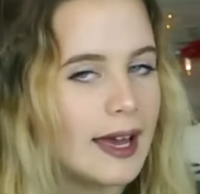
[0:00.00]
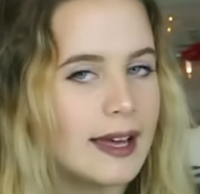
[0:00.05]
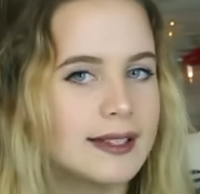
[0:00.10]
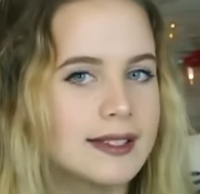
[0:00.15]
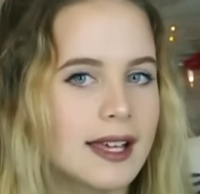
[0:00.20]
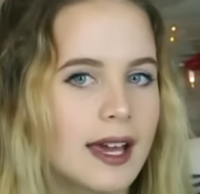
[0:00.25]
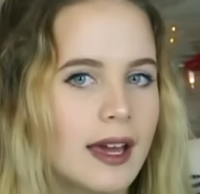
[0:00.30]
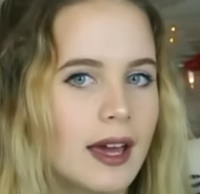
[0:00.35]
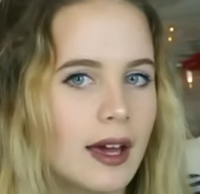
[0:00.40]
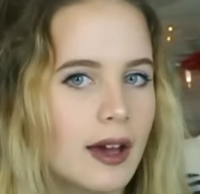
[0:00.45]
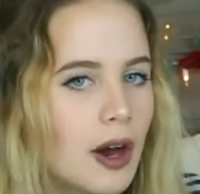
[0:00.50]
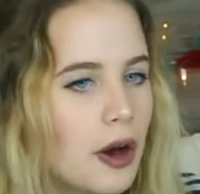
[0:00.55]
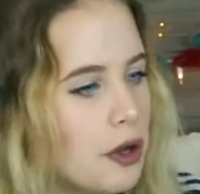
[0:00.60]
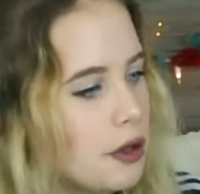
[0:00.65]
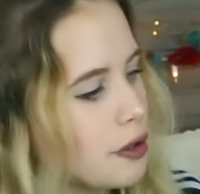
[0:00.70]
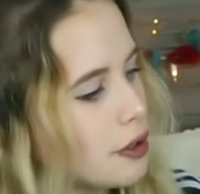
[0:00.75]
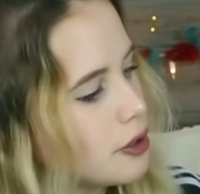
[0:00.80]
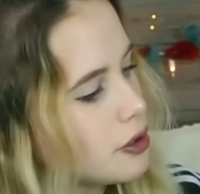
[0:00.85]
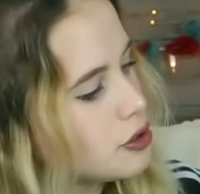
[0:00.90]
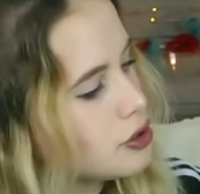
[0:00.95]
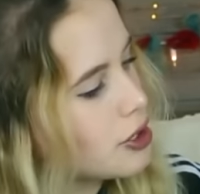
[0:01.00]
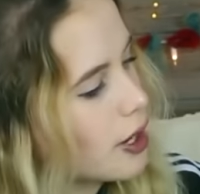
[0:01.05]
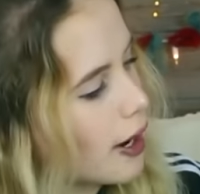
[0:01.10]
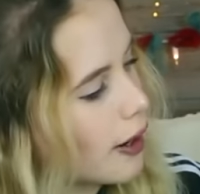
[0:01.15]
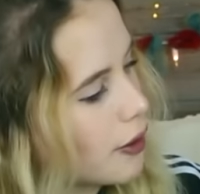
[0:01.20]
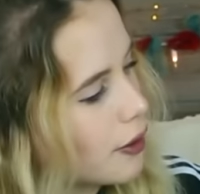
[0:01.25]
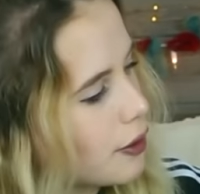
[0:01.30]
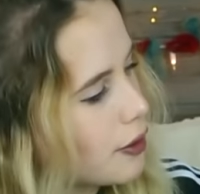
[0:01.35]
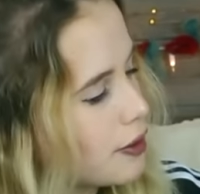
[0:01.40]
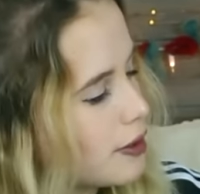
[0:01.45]
It's like a colored
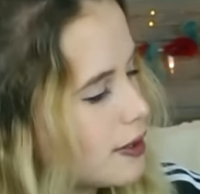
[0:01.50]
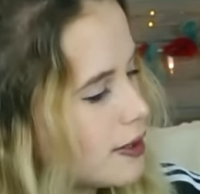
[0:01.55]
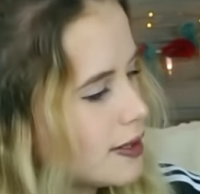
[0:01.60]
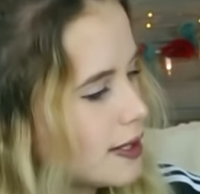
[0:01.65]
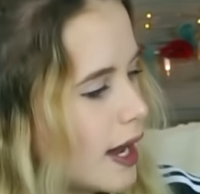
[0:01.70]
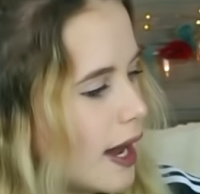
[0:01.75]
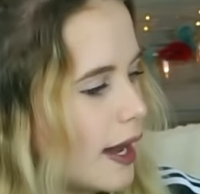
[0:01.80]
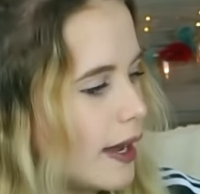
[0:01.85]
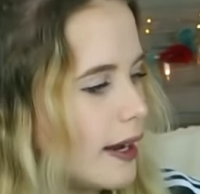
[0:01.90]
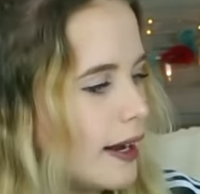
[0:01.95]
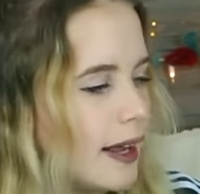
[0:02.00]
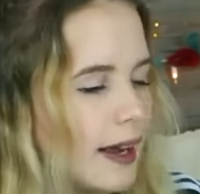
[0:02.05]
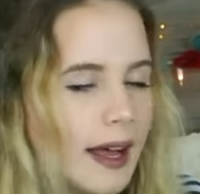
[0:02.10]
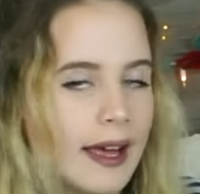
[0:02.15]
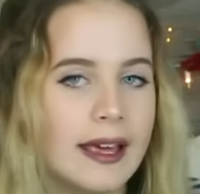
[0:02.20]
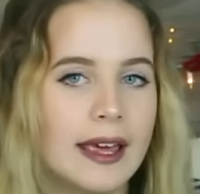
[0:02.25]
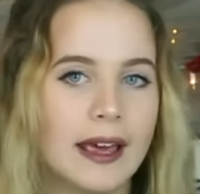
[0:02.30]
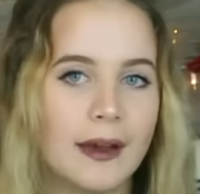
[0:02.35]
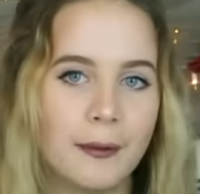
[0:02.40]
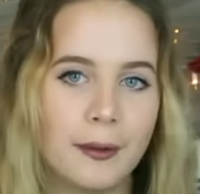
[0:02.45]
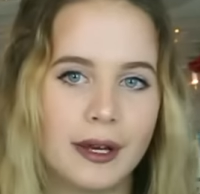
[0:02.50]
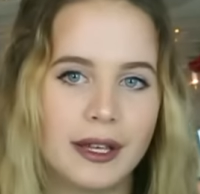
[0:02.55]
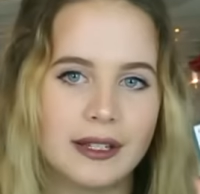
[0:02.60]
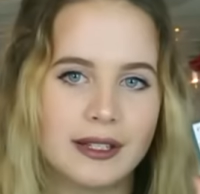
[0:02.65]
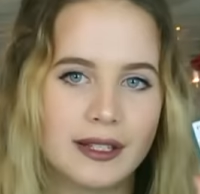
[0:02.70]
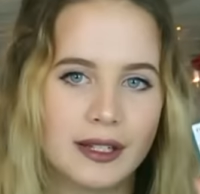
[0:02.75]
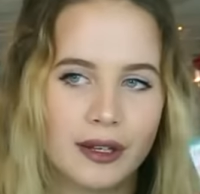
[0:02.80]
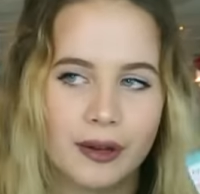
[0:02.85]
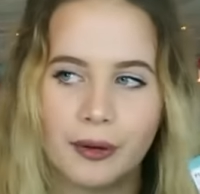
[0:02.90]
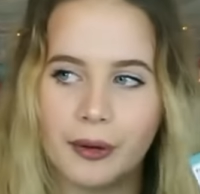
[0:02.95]
checkered design, and I can't
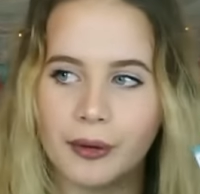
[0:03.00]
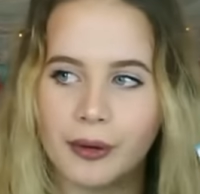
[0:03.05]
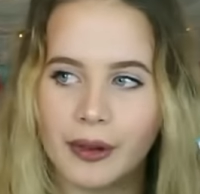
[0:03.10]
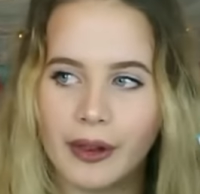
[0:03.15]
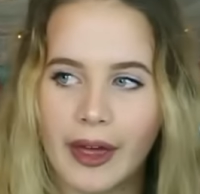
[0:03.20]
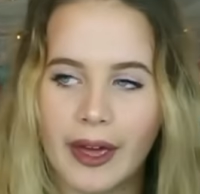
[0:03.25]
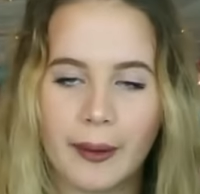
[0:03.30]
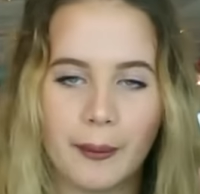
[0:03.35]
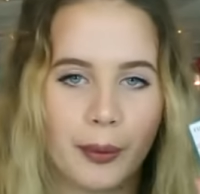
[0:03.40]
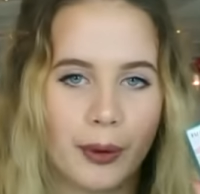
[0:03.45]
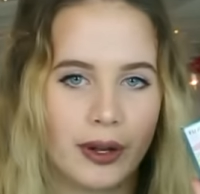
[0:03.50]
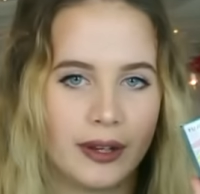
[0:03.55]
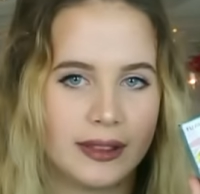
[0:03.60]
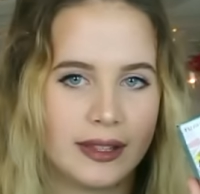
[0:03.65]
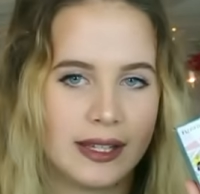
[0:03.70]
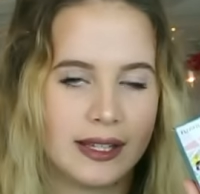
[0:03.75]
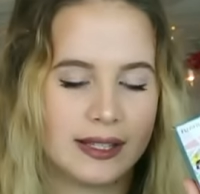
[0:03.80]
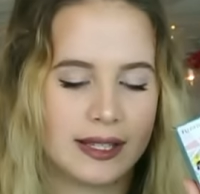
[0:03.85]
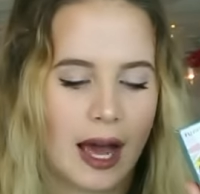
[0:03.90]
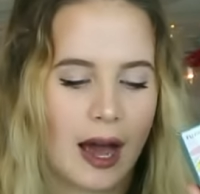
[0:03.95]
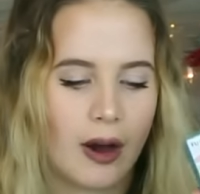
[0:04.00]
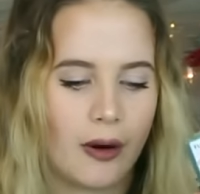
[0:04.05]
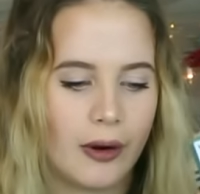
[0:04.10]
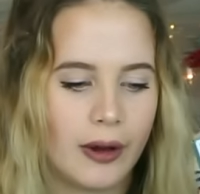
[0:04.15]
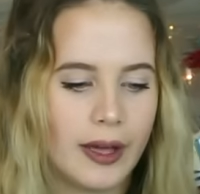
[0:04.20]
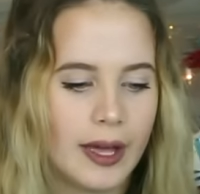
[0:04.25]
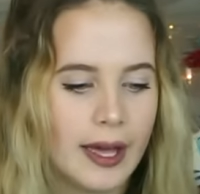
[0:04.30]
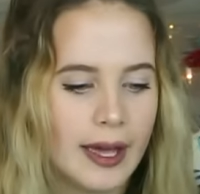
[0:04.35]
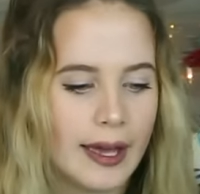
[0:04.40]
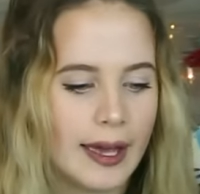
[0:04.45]
wait to like print these
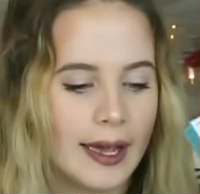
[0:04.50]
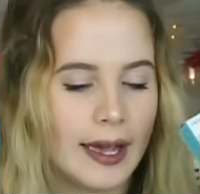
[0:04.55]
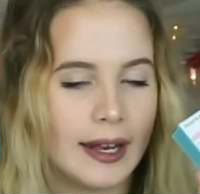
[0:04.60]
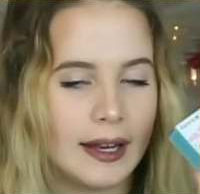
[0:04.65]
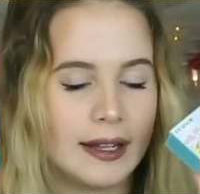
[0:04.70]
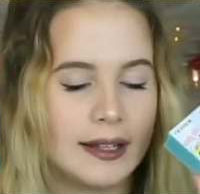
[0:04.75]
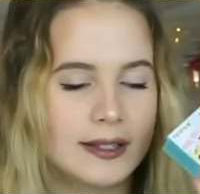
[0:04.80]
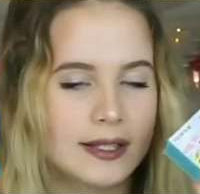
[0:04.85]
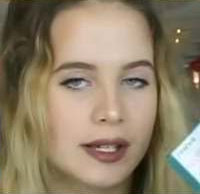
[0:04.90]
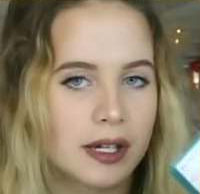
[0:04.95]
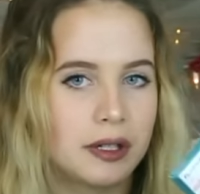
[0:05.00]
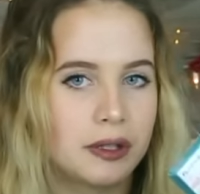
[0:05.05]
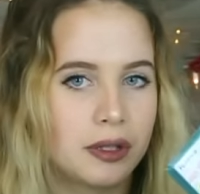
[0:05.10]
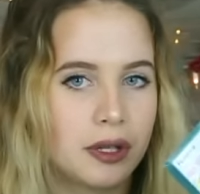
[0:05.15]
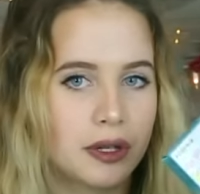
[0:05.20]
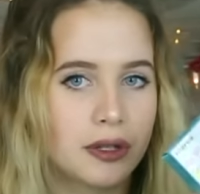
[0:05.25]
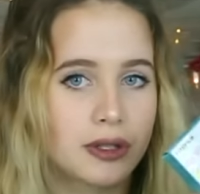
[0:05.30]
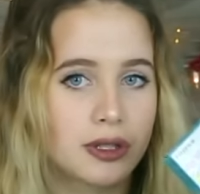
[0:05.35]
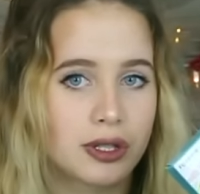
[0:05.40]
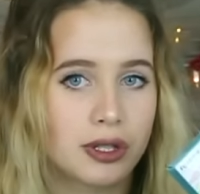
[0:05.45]
out, and it's gonna look